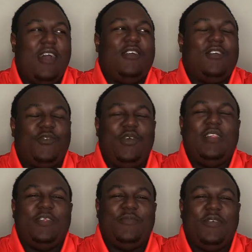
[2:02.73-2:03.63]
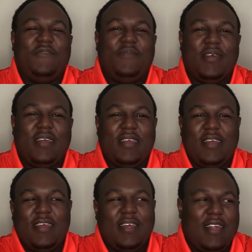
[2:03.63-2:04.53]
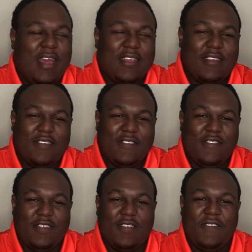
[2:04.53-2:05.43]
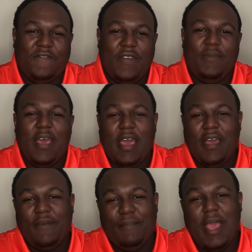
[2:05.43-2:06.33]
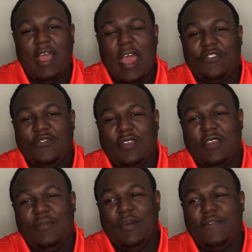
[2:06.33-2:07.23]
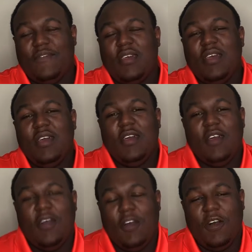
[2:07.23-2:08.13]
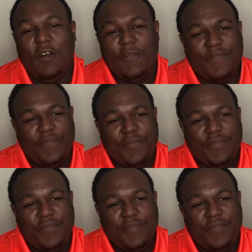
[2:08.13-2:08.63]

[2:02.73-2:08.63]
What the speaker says: her Queen in the movie, but like she's the female main actress in the movie. Um,